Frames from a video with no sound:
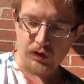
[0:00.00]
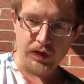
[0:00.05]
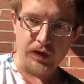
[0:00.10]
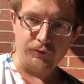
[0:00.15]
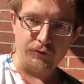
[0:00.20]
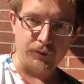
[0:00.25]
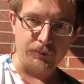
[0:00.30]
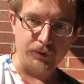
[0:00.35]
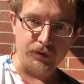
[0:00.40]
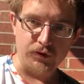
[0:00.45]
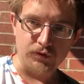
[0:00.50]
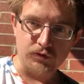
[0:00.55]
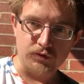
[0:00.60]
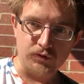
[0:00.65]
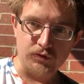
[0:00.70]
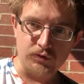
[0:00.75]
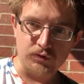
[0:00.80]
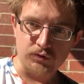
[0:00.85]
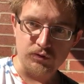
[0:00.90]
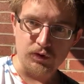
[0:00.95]

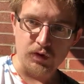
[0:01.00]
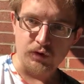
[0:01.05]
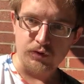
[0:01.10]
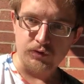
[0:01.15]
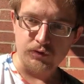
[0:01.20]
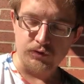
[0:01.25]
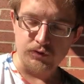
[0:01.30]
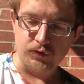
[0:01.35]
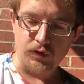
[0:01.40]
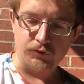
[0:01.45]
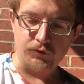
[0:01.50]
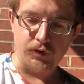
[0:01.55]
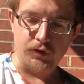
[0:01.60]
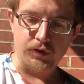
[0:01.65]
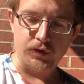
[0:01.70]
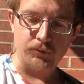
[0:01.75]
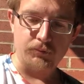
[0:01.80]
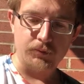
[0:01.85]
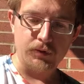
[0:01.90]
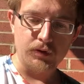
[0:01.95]
everybody's done stuff
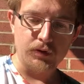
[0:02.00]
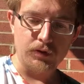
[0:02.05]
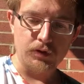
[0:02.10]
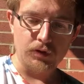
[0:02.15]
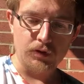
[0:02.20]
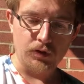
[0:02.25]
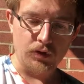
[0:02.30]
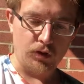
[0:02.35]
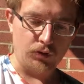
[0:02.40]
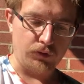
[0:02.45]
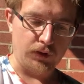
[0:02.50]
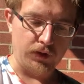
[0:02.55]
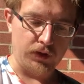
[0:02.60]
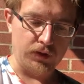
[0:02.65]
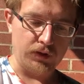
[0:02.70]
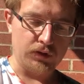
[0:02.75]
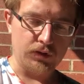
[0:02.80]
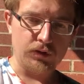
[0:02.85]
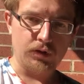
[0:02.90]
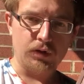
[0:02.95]
on him
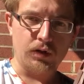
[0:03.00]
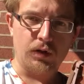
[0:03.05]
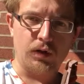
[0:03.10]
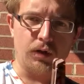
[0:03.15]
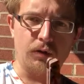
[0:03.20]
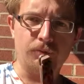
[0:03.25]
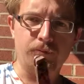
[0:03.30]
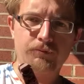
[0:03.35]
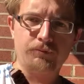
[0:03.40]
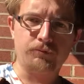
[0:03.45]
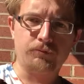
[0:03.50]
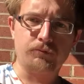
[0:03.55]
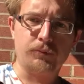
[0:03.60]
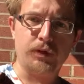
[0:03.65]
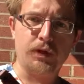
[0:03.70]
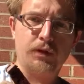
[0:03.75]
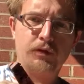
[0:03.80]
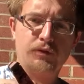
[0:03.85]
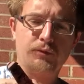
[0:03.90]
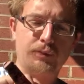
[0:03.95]
already.
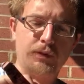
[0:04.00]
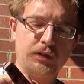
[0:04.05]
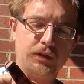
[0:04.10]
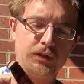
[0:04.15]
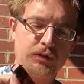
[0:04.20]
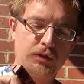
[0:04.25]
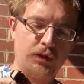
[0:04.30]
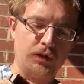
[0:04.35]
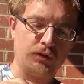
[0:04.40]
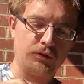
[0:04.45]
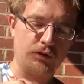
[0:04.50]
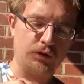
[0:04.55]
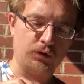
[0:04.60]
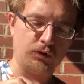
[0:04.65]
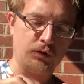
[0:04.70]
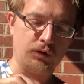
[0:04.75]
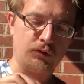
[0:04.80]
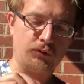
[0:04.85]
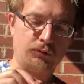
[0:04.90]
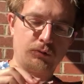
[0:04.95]
But yeah, the spinning tail
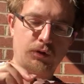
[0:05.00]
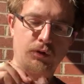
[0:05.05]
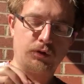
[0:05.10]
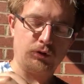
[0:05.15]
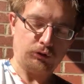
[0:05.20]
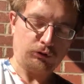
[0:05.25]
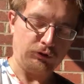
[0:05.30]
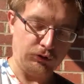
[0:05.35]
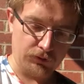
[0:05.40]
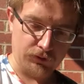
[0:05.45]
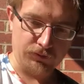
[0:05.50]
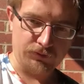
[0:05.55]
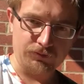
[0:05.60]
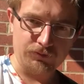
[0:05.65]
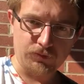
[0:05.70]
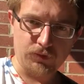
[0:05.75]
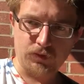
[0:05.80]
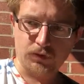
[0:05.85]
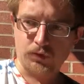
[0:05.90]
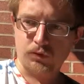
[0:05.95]
shield of murder,
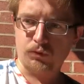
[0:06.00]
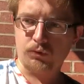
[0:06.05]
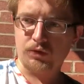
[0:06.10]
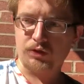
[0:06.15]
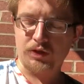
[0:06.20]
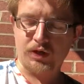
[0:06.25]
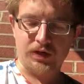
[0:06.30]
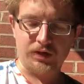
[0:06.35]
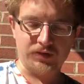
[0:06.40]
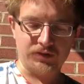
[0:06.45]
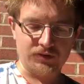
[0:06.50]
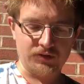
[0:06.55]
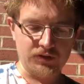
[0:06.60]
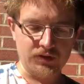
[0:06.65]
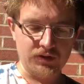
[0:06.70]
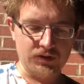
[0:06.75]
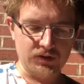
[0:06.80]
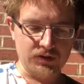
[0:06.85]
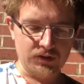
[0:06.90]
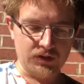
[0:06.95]
which
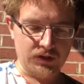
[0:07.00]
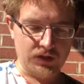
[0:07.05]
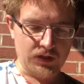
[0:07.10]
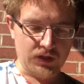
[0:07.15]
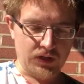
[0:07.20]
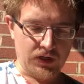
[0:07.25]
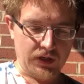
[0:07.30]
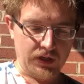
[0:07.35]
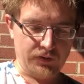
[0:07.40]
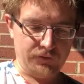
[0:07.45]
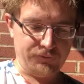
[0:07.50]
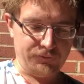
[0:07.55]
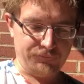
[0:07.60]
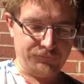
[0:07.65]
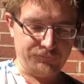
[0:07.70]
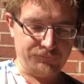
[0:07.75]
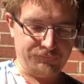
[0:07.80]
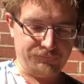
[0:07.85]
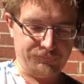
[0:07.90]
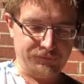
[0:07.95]
honestly, I
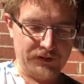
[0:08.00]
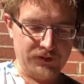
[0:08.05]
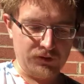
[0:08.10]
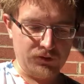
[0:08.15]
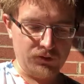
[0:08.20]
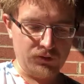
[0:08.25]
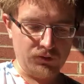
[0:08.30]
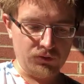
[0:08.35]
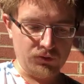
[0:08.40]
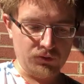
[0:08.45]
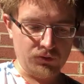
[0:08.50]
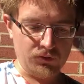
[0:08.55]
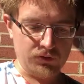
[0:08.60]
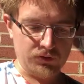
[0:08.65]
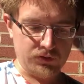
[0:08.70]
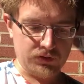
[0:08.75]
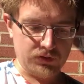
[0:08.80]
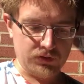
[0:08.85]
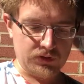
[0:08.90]
feel